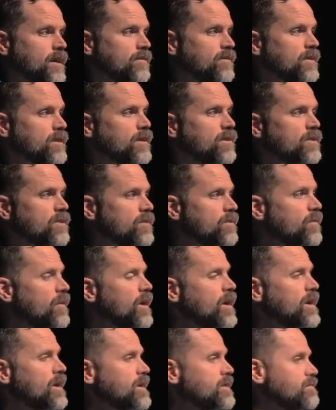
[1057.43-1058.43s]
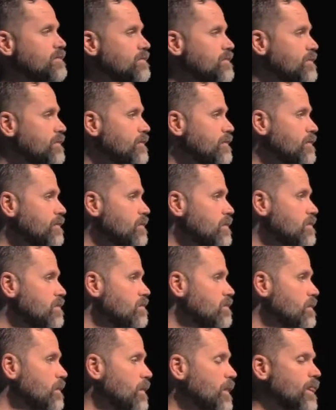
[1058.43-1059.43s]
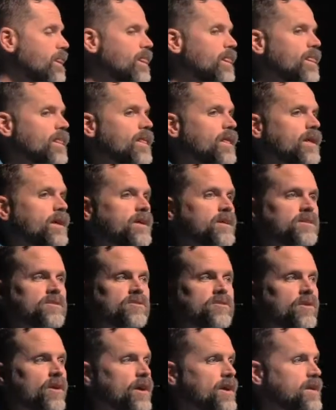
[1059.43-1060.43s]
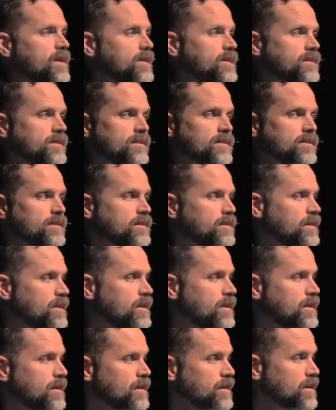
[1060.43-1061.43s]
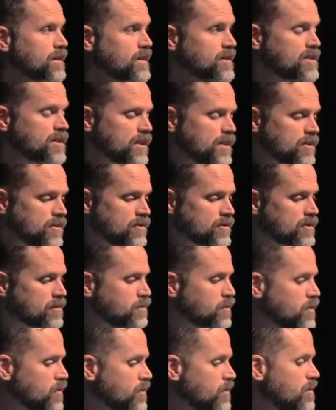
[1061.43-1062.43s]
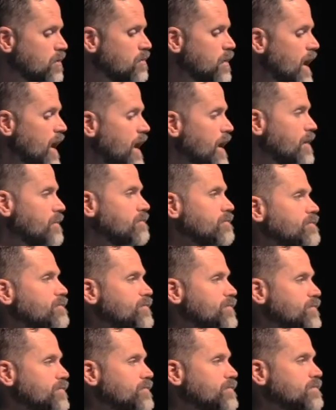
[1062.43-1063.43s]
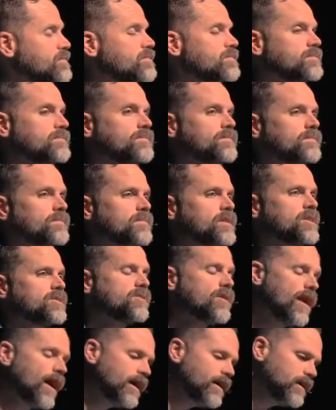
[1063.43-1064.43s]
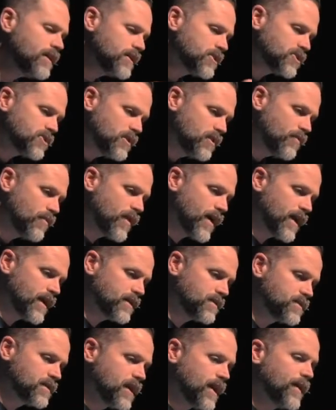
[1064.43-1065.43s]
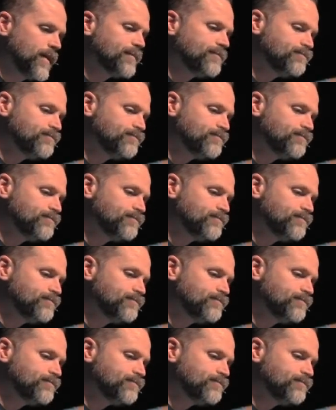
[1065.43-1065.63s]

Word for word: Even though you run, his grace continues to pull you back. So, how can I show thanks